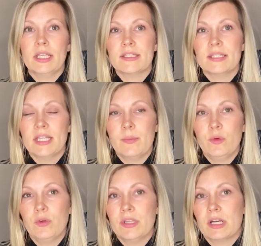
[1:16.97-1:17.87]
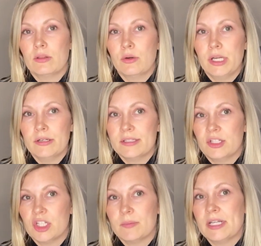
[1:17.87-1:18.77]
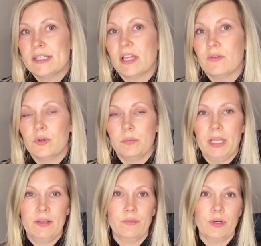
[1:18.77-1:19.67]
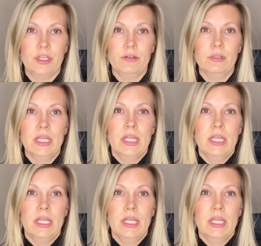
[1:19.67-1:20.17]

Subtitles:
it's the type of will that a lawyer such as myself would make for you.